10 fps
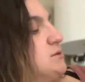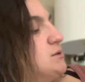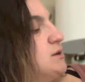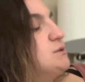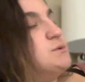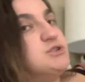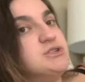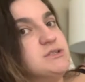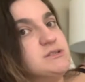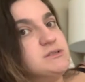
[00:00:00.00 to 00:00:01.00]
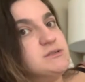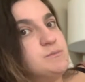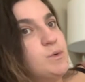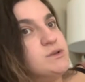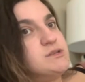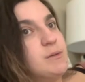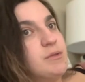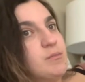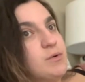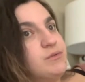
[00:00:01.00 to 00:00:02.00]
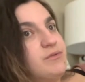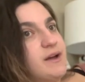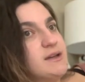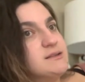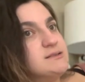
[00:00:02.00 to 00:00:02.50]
That's when she puts up the most fight.